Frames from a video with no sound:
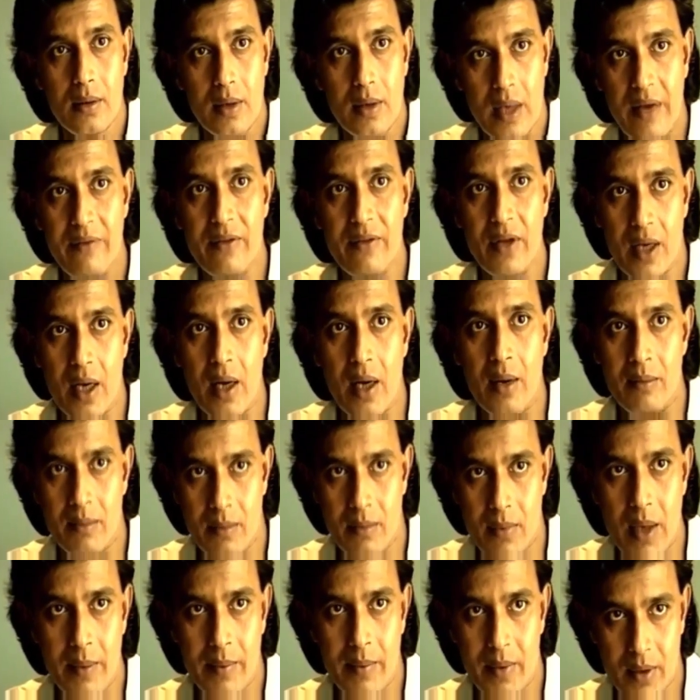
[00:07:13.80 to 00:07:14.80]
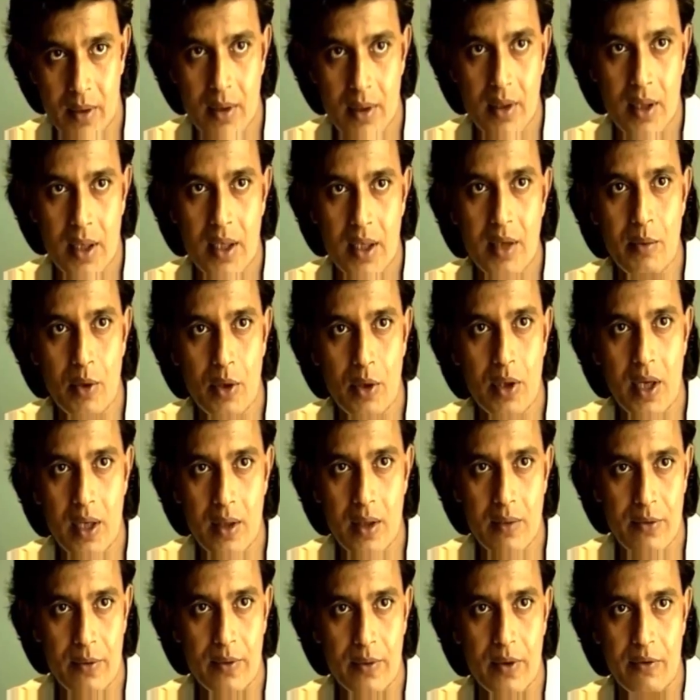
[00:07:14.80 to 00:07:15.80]
have they come? I mean, anybody
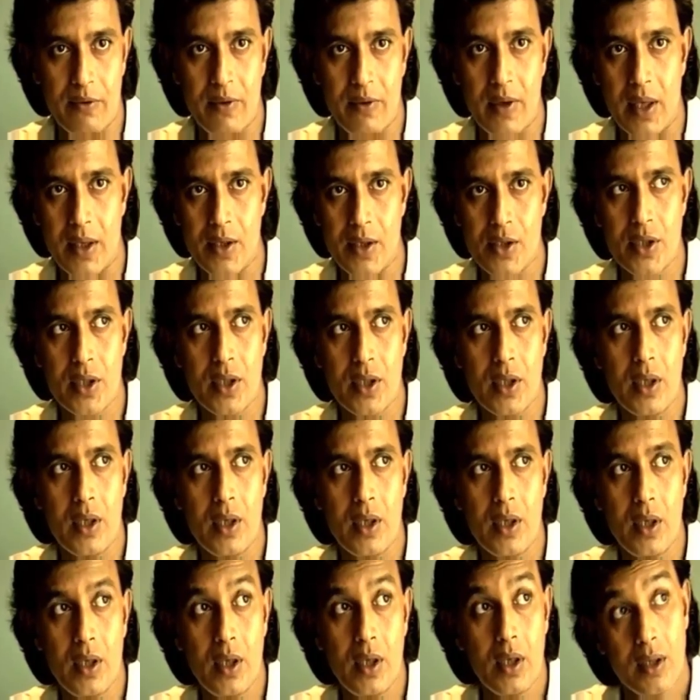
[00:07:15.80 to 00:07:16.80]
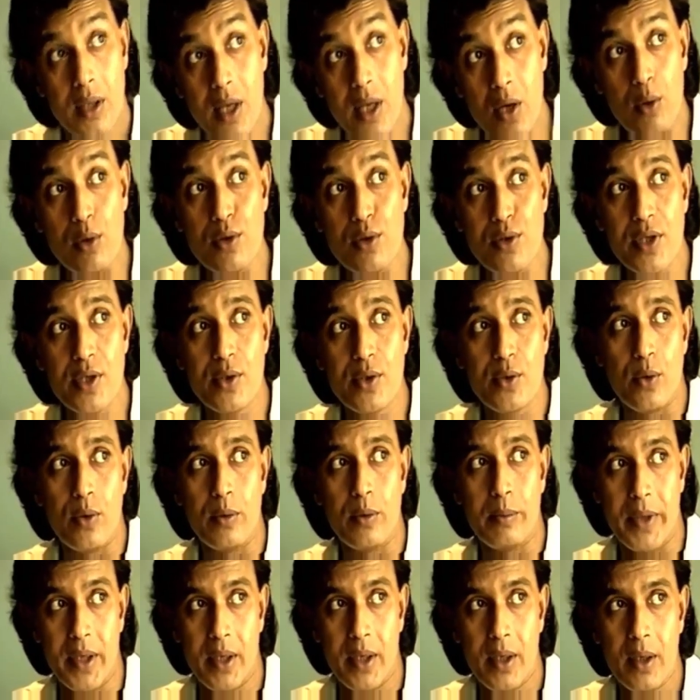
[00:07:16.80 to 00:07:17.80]
else from the village? There also he
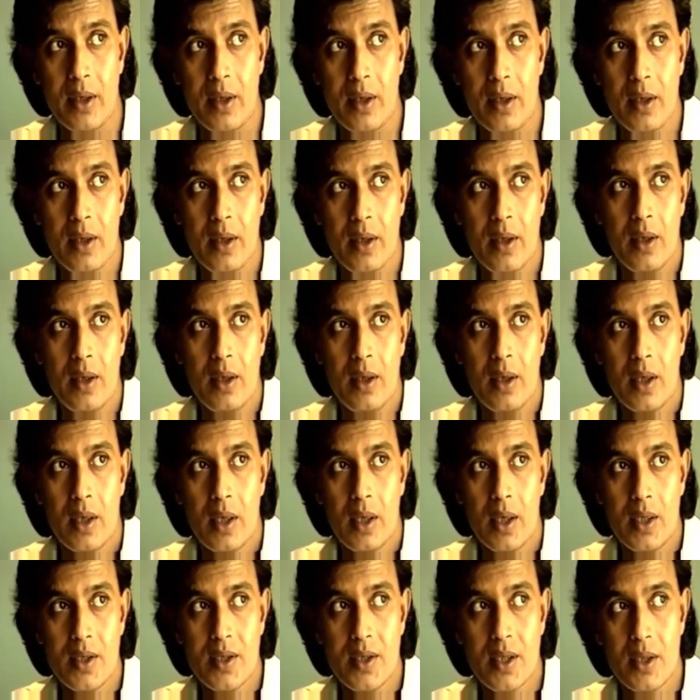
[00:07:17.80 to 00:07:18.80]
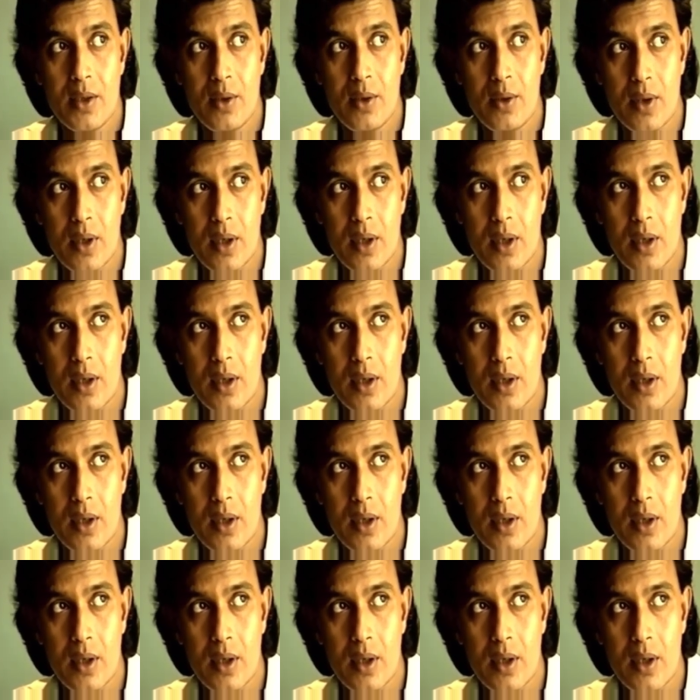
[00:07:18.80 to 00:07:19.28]
told me, he said, you're